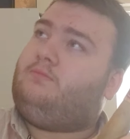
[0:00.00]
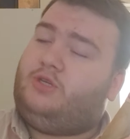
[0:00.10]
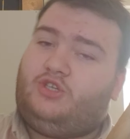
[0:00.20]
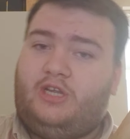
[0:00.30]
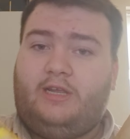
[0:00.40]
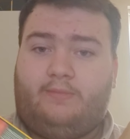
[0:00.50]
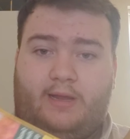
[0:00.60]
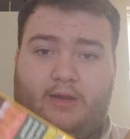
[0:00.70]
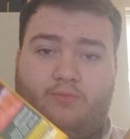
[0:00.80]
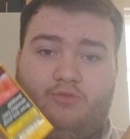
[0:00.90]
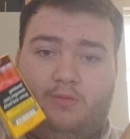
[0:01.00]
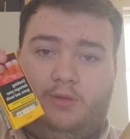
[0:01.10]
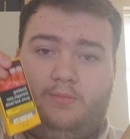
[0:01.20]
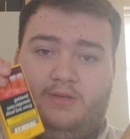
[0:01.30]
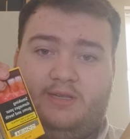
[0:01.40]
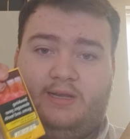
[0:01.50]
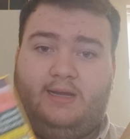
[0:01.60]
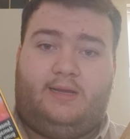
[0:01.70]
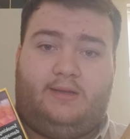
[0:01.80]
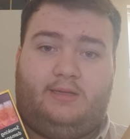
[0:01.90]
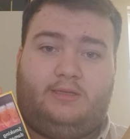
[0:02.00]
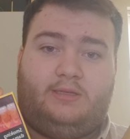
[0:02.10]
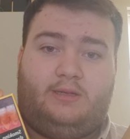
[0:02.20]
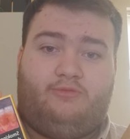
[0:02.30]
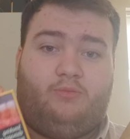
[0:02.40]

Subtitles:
machine-made premium cigars